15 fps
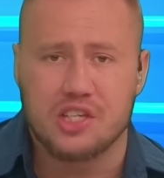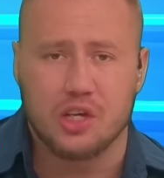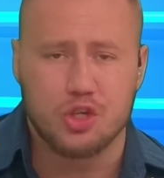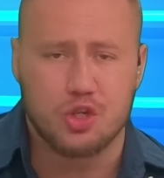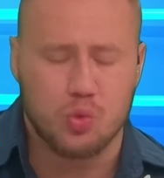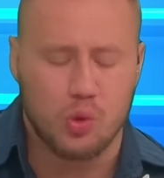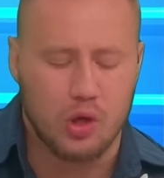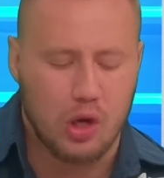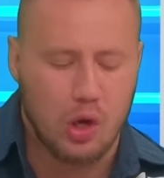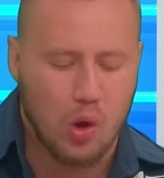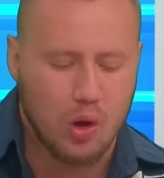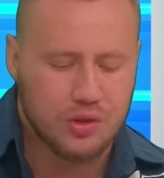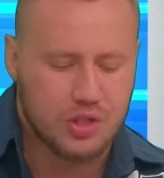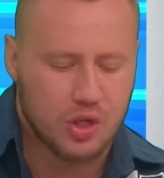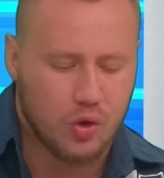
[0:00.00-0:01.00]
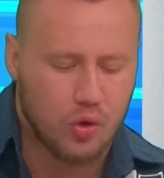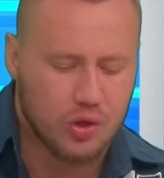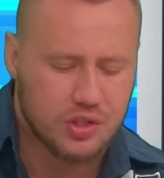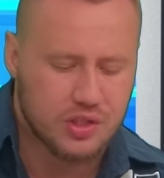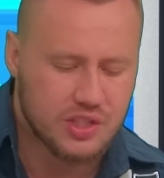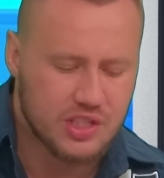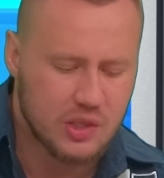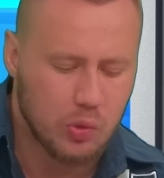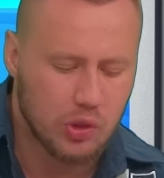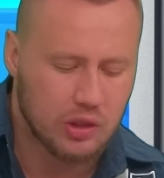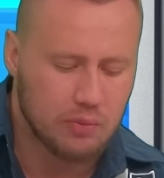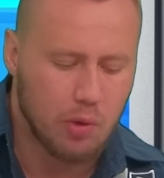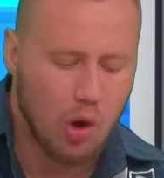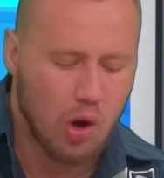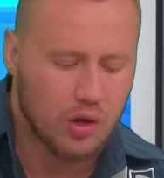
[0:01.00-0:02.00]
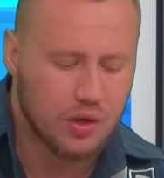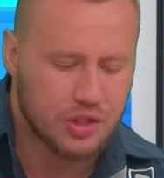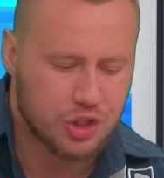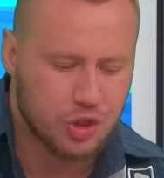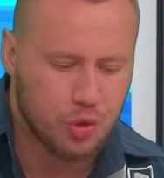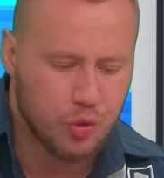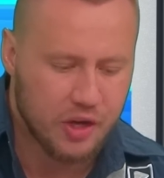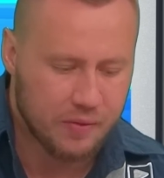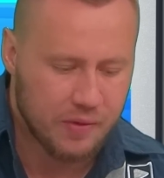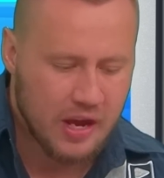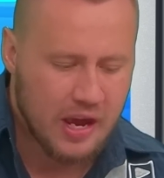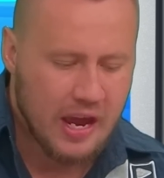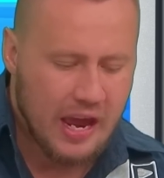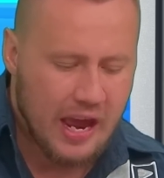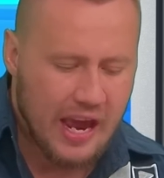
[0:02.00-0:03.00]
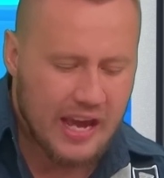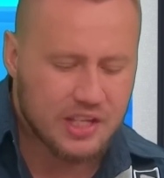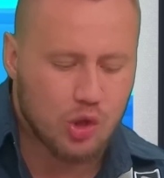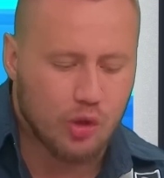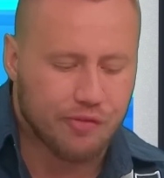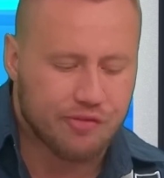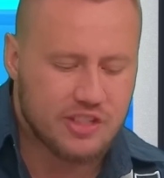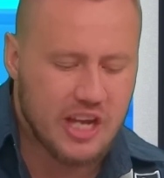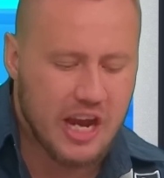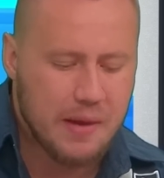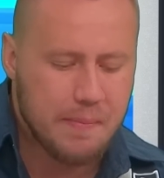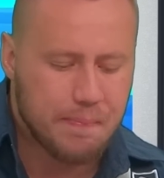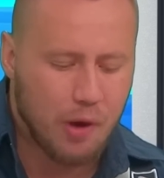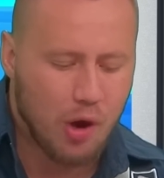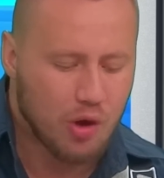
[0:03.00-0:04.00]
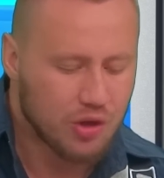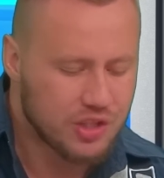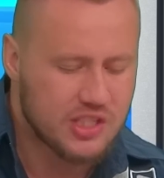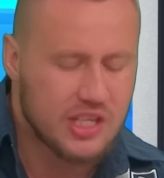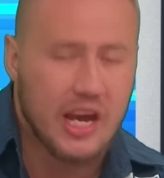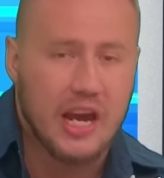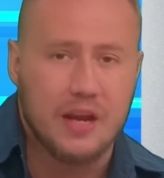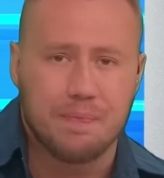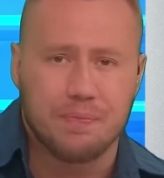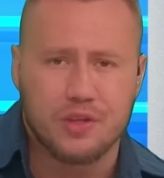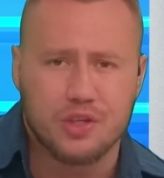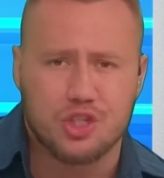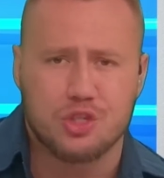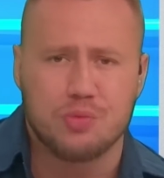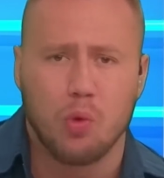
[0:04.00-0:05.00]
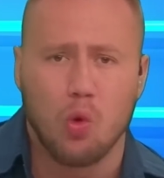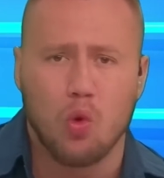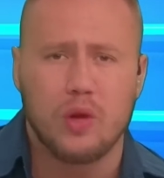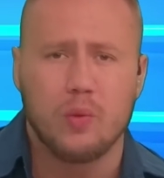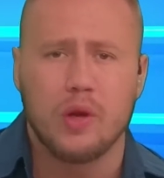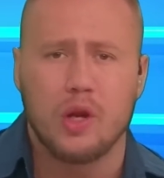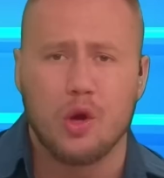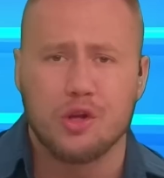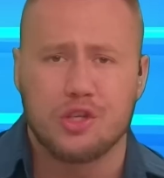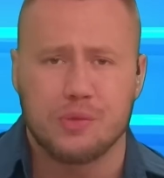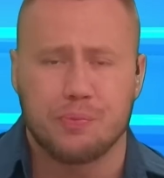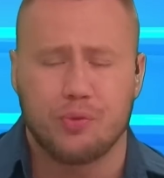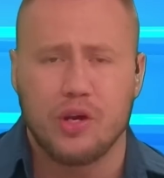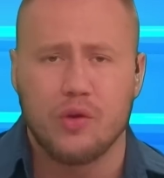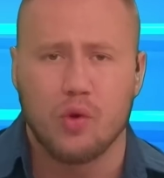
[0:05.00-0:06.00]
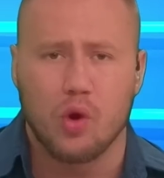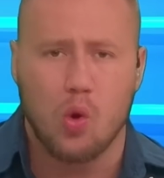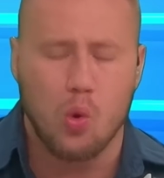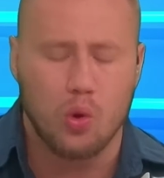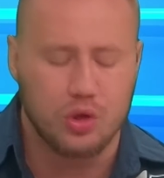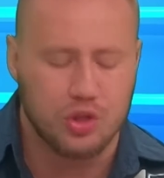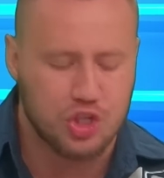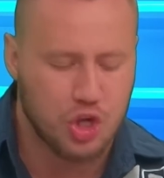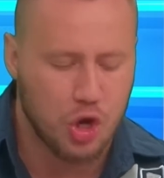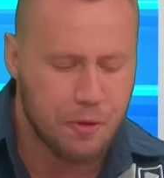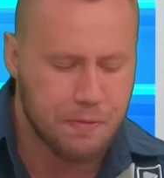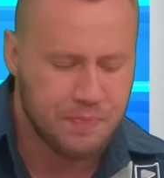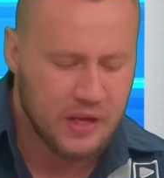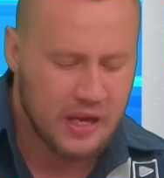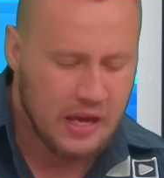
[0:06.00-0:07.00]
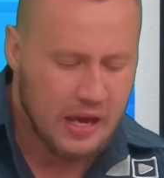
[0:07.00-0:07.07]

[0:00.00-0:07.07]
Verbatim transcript: I just want to glance across and see what the market's doing as of 10 past 10 this morning. We know it's a pre recorded show.